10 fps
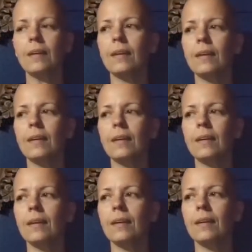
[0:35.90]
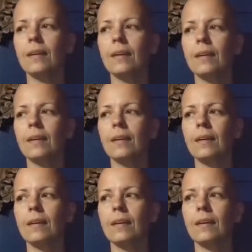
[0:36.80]
Part of our
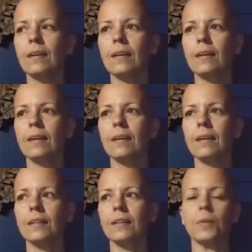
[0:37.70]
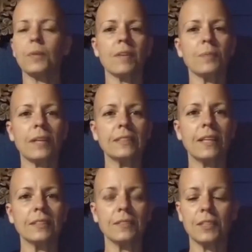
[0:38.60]
process of understanding this story,
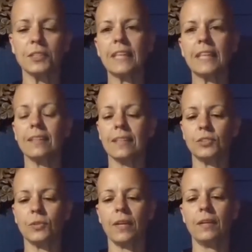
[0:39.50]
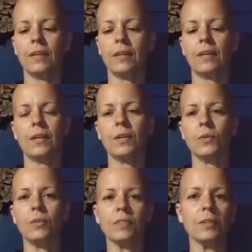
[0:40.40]
we've learned about
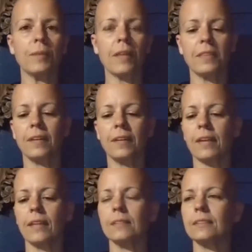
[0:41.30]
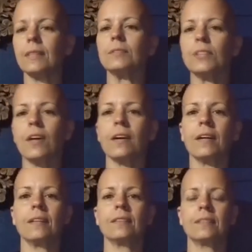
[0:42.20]
things like samsara,
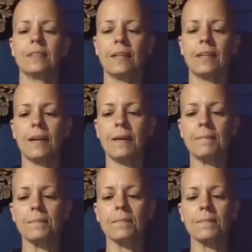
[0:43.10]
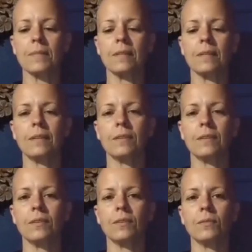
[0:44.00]

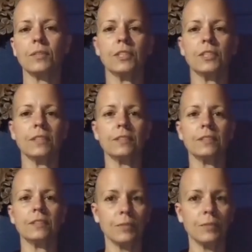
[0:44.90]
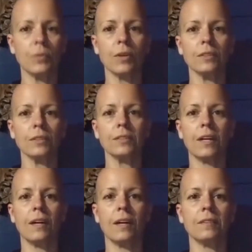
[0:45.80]
which is the world
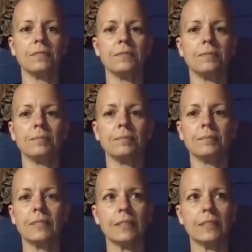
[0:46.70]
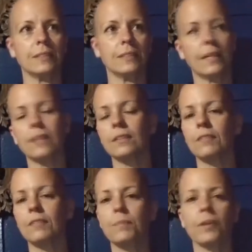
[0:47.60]
of the cycle of
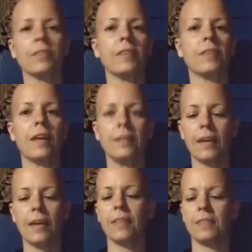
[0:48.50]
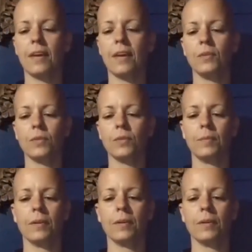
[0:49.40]
birth and death and rebirth.